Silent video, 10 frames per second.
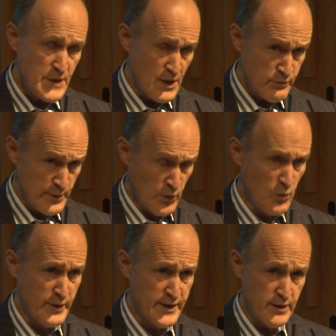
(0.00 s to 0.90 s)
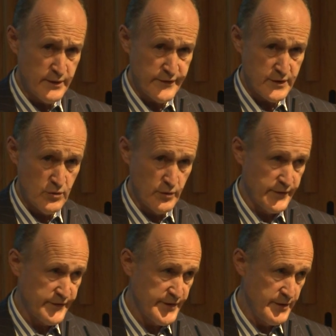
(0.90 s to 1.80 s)
as we all regard, as a
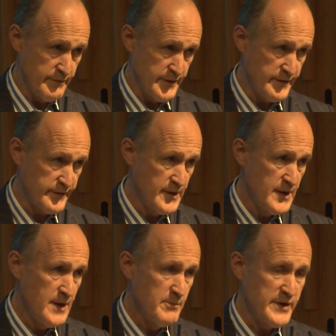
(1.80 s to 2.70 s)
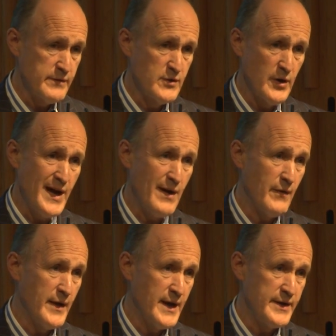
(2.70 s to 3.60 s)
cornerstone of this. But you've gone
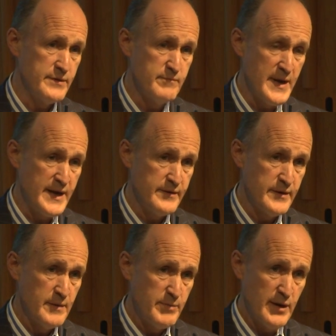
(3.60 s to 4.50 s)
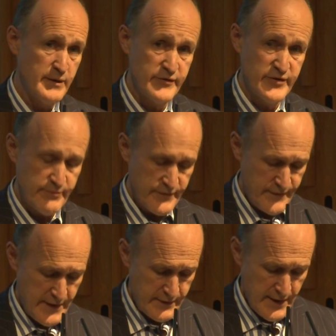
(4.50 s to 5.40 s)
out there and you've made partnerships and
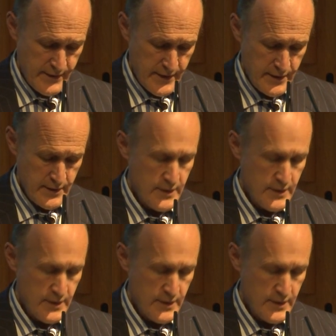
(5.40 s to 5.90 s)
found other